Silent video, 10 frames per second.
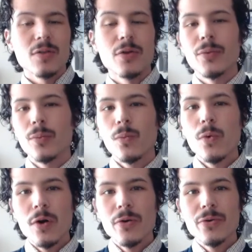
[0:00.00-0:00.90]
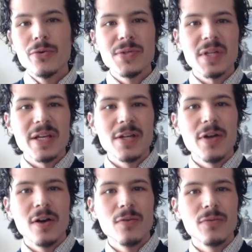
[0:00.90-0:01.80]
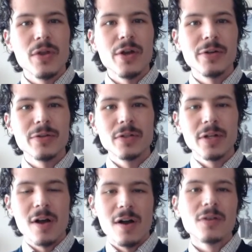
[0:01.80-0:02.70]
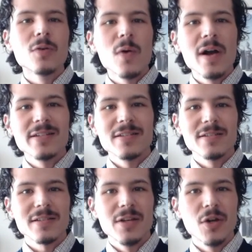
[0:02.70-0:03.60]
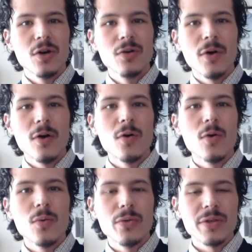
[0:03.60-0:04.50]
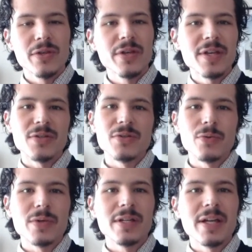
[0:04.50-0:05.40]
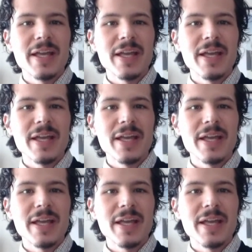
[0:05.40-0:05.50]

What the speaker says: their woes and of their conquests and of all the history